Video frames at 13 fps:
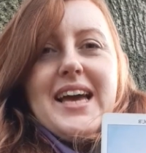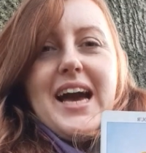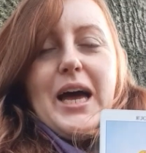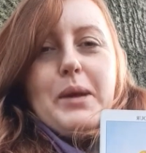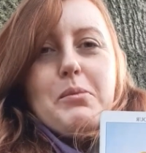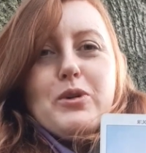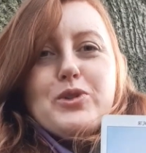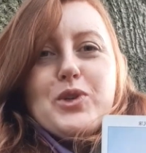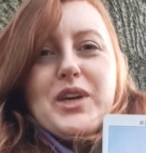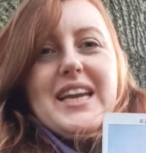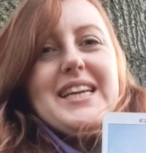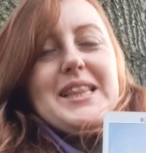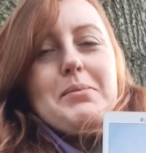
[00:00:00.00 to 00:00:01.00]
I'm also
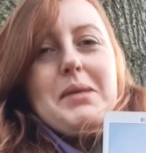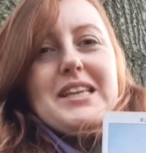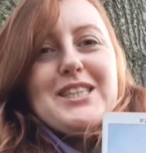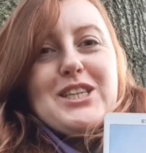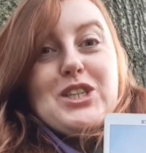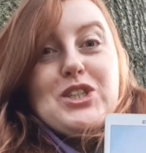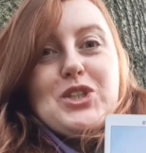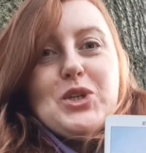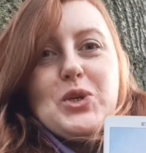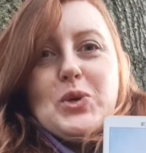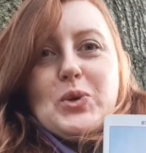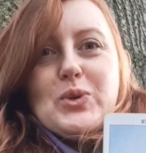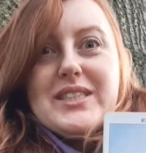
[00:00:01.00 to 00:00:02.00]
getting the message
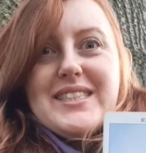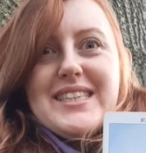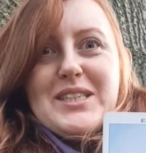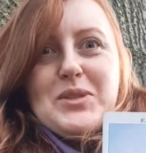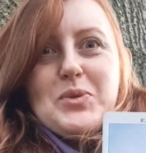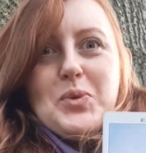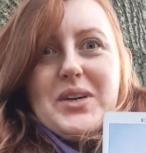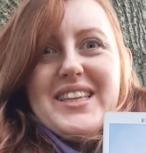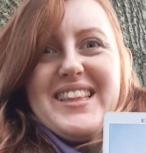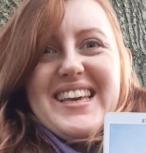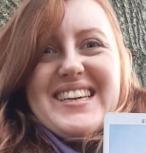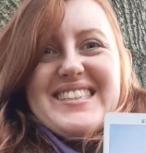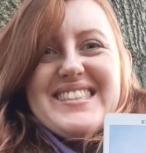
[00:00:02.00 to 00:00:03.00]
to sit with
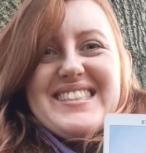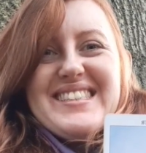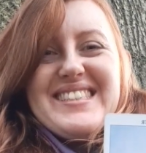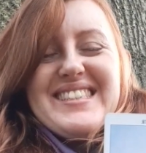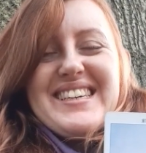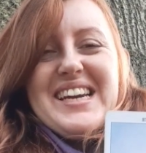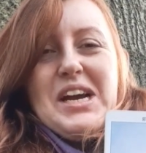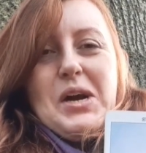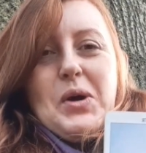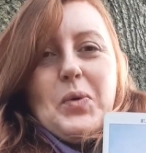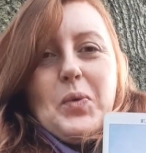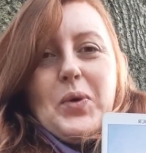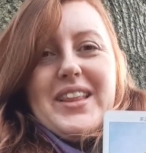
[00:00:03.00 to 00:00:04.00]
it
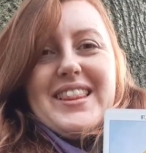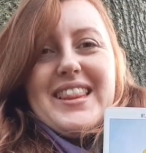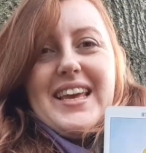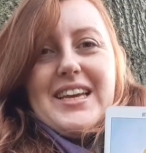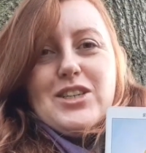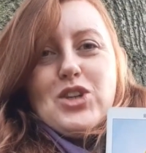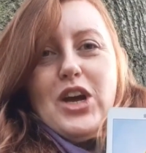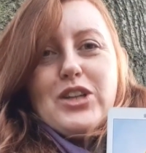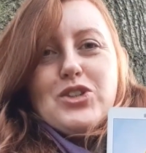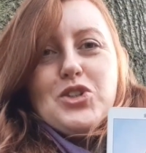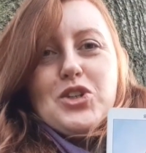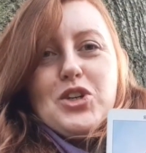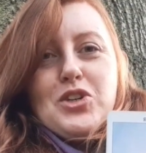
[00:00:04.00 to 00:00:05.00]
with the
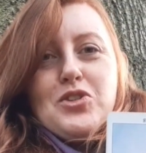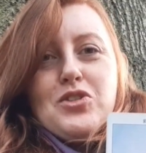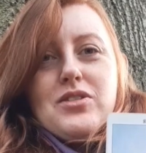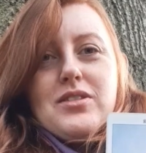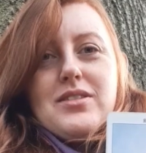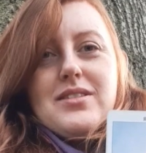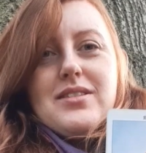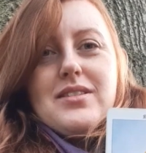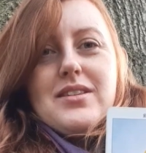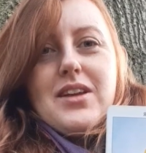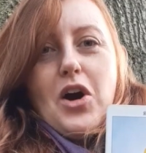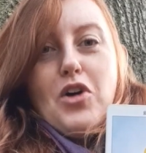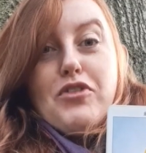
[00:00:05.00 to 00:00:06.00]
intention
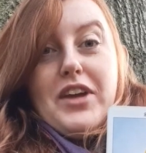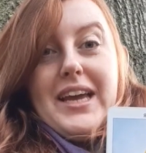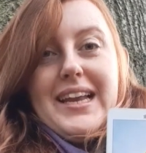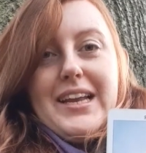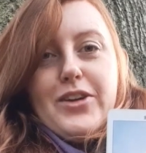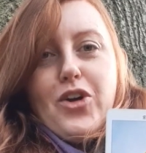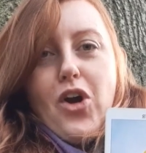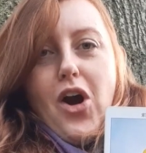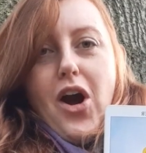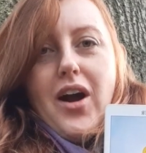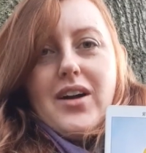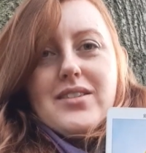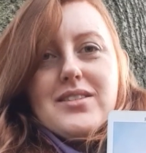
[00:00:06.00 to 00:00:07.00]
of healing your
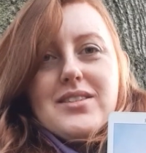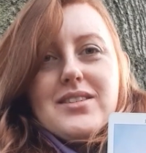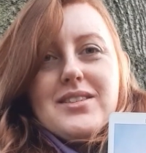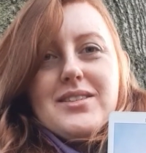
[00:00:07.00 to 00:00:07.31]
heart.